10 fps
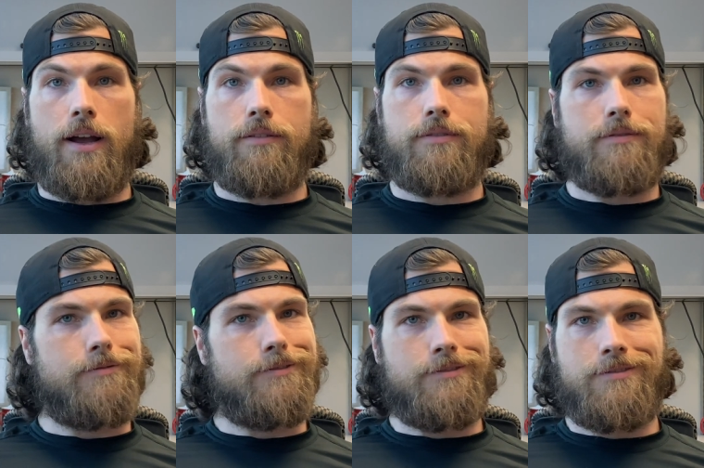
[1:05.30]

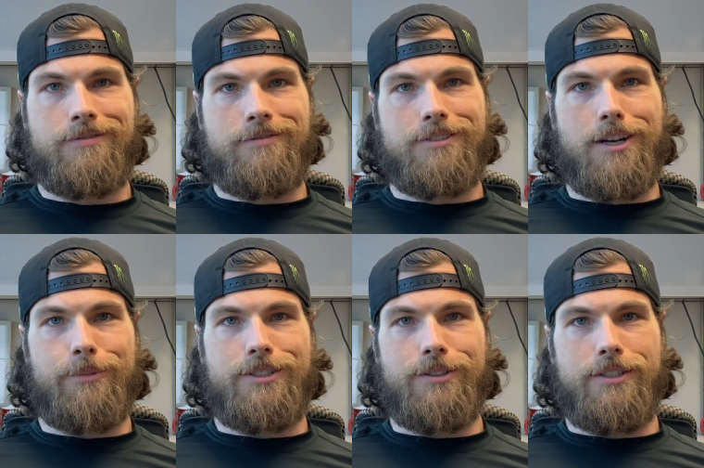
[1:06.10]
draft
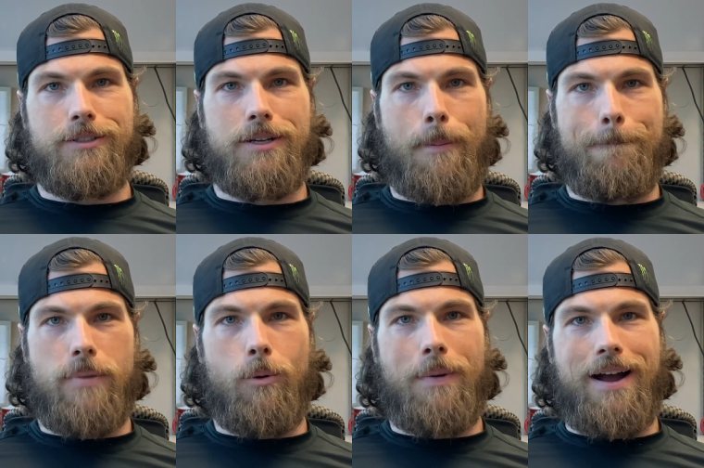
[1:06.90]
coming to you.
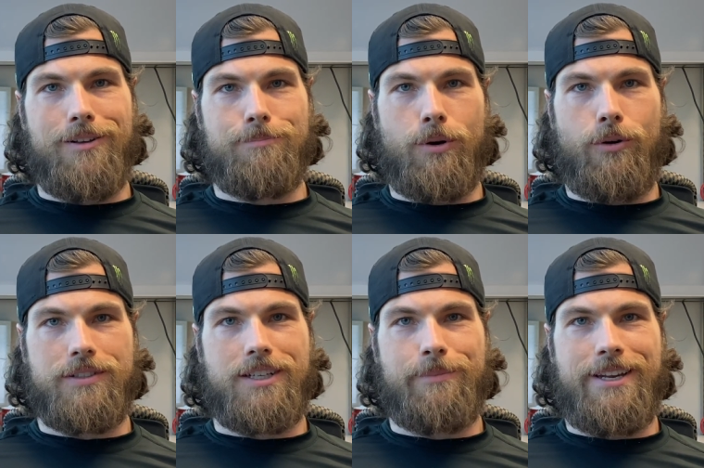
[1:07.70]
Bo Miles
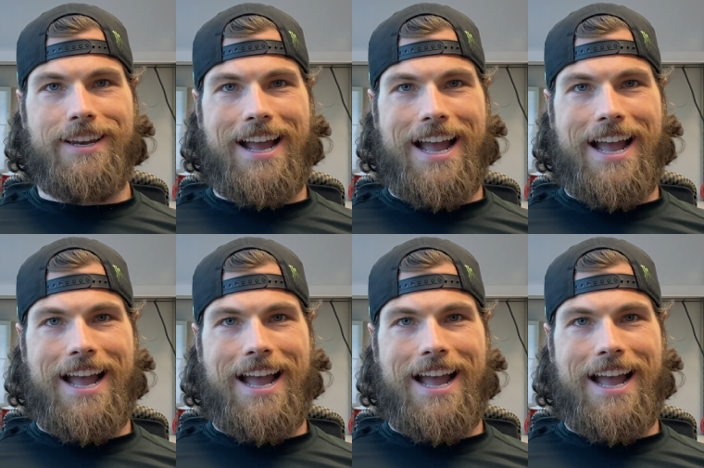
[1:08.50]
Burris coming